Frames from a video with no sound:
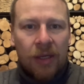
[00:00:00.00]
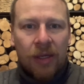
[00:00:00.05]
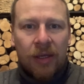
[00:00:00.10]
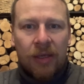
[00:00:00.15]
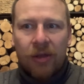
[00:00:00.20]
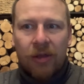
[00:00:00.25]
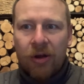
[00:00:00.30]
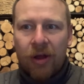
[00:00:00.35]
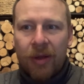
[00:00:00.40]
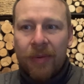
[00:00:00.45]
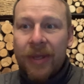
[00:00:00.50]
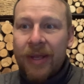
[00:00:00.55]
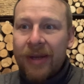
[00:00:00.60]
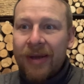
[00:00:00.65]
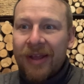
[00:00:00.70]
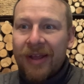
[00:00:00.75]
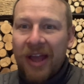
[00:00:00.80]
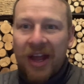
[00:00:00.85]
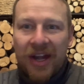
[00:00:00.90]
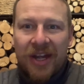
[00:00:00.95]
You know what I
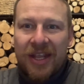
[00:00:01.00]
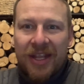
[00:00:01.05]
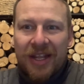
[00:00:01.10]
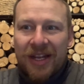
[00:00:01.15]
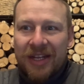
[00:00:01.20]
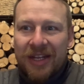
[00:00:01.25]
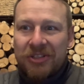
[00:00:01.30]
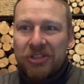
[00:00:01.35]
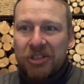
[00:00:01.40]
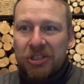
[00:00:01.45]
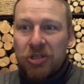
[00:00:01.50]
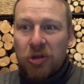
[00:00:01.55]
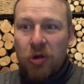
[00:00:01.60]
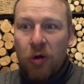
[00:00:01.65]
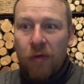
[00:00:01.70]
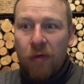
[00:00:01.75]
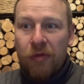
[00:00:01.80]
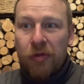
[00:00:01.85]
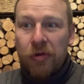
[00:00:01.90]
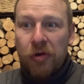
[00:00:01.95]
mean? And he literally took
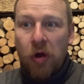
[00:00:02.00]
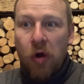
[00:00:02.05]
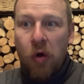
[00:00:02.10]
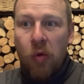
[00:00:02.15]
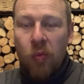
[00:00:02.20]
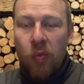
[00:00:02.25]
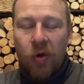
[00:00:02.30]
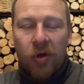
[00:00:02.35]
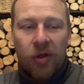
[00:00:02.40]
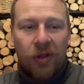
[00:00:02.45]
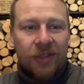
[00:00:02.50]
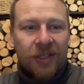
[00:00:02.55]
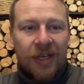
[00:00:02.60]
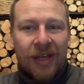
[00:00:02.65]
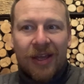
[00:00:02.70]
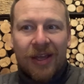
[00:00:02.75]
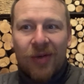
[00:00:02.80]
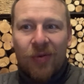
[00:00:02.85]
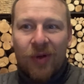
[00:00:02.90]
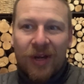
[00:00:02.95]
over the known world.
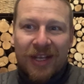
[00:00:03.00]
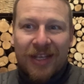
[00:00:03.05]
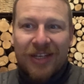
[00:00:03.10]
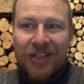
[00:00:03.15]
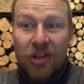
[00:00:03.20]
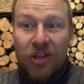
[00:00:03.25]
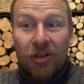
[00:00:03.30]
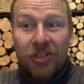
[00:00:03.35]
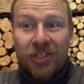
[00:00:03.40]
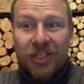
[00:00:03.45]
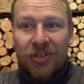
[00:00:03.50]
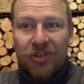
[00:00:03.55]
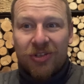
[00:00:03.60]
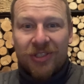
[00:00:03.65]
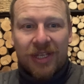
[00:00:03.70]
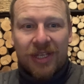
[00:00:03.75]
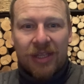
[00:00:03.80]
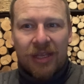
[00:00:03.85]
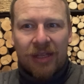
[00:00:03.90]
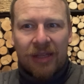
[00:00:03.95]
When Hideyoshi does
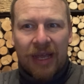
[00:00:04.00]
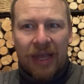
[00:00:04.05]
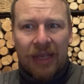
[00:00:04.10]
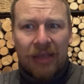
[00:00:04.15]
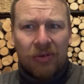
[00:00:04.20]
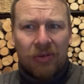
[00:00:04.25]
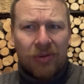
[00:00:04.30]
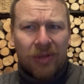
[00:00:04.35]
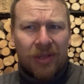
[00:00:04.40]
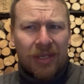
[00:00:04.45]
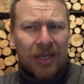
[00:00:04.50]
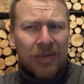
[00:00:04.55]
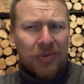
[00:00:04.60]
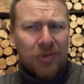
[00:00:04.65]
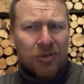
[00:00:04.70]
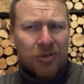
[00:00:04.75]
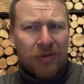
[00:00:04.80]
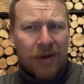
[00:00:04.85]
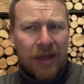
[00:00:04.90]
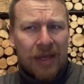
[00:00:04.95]
it, they're like, oh, I think he was
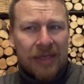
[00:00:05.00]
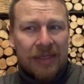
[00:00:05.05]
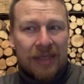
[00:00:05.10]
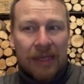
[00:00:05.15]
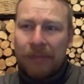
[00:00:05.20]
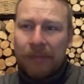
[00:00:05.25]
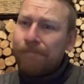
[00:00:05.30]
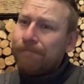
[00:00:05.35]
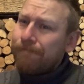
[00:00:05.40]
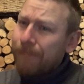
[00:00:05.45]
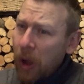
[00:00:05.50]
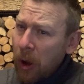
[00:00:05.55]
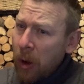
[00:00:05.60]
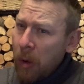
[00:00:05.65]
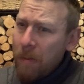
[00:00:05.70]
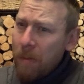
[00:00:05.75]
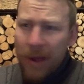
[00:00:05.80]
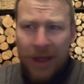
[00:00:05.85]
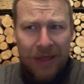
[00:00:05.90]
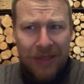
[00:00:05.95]
crazy.
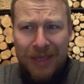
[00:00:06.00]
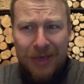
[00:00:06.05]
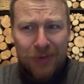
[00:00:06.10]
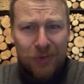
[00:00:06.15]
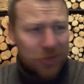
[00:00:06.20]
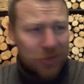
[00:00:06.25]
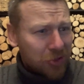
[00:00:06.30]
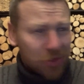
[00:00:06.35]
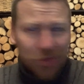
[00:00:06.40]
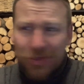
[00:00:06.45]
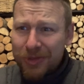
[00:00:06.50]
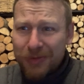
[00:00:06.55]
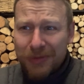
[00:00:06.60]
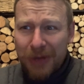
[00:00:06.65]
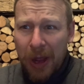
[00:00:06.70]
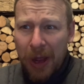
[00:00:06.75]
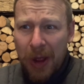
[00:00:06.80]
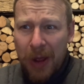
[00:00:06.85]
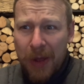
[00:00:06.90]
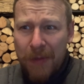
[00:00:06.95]
No, I think he was just
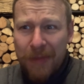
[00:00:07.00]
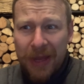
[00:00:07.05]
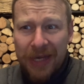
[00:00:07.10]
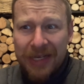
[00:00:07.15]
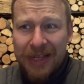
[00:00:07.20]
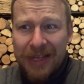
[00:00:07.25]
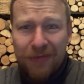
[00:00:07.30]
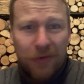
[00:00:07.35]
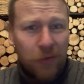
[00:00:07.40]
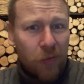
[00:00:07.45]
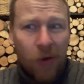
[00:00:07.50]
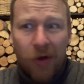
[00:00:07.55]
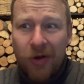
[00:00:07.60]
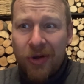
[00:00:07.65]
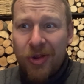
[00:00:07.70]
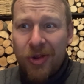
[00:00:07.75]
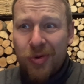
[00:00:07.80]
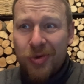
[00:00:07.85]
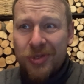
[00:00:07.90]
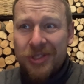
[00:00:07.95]
a medieval
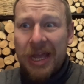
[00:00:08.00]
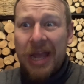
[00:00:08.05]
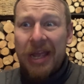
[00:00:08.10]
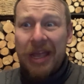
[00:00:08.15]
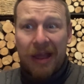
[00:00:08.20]
warrior who was like,